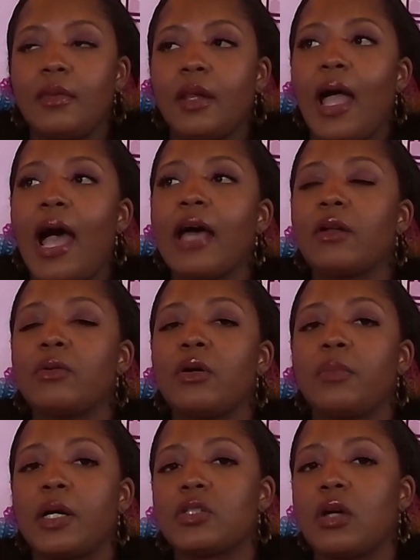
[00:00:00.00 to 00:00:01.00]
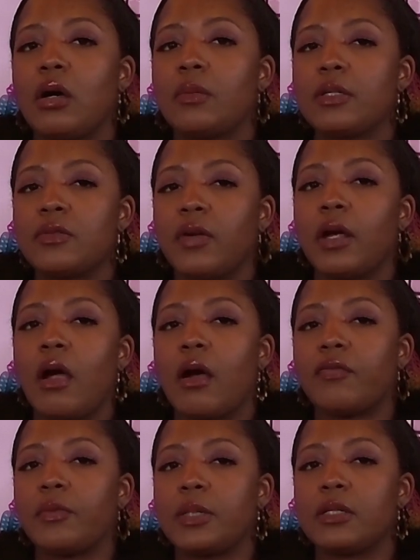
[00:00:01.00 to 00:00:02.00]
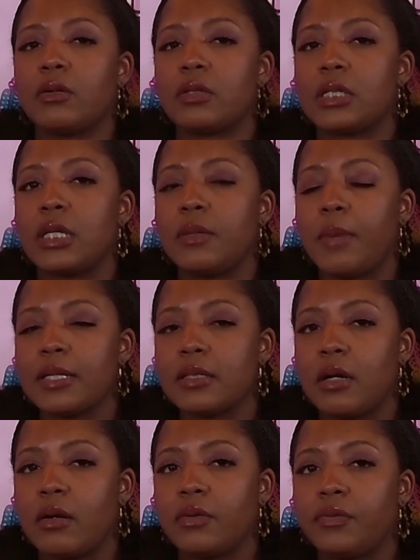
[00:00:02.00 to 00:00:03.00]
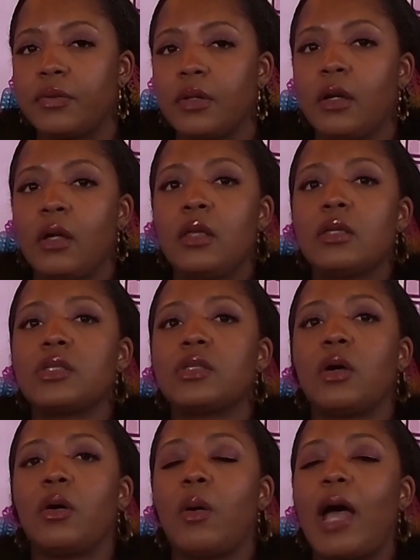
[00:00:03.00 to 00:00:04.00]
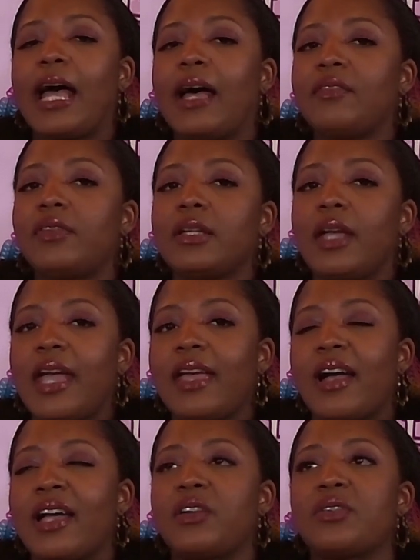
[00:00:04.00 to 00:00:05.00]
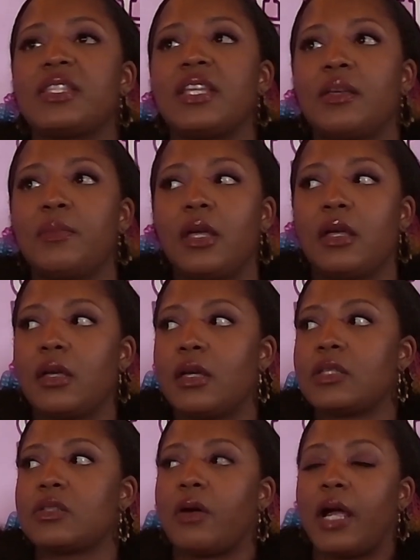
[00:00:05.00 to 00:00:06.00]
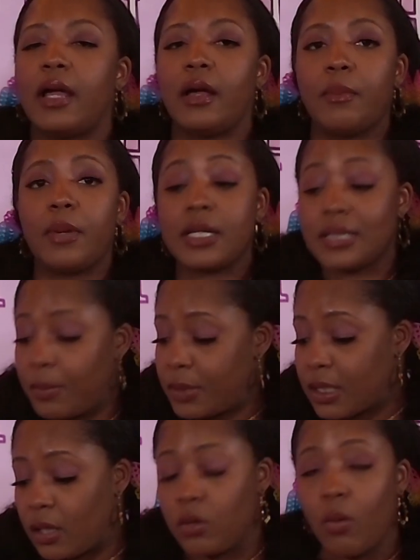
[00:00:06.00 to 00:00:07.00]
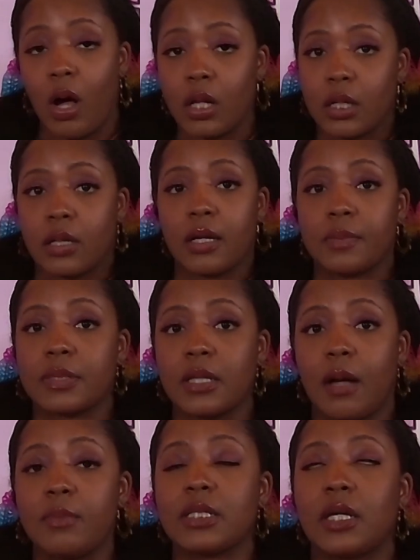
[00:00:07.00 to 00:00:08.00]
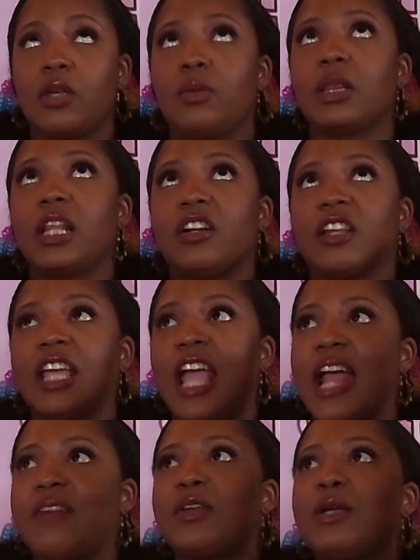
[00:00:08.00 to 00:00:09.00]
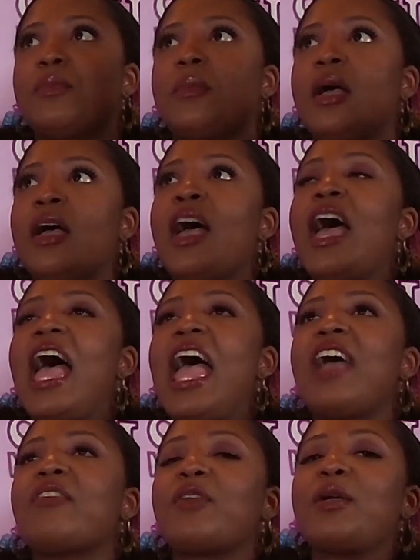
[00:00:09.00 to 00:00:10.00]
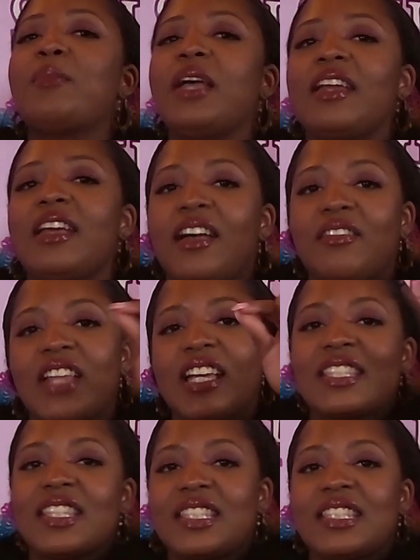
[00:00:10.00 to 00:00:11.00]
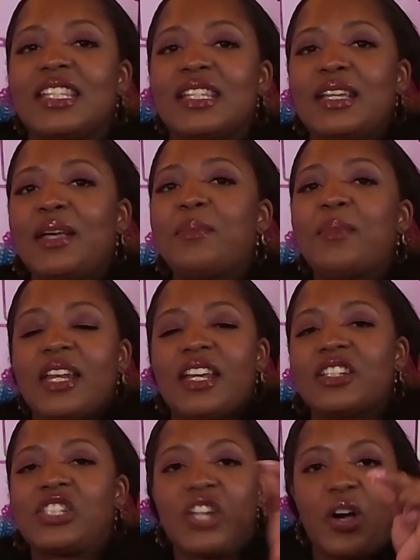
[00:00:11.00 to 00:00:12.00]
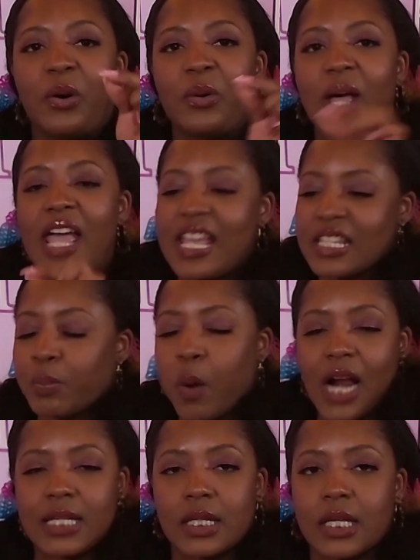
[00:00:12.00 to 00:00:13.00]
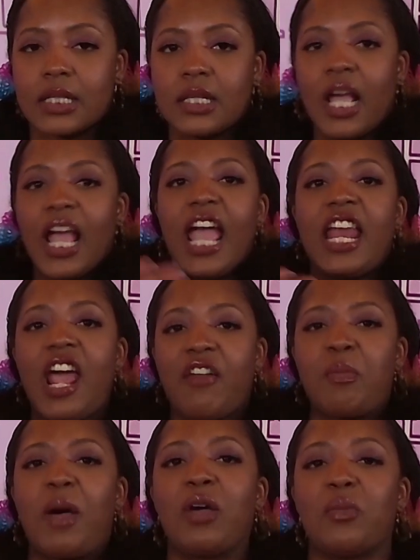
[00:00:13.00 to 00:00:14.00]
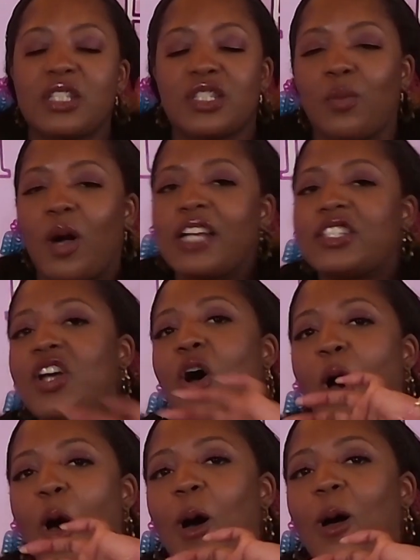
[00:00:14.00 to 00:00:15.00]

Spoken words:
I don't know about y'all, but it's very hard for me to critique myself. So having AI critique me is great because I'm going to tell you all the clips. I'm going to tell you literally every minute of that 60-minute show is priceless. And everybody wants to watch all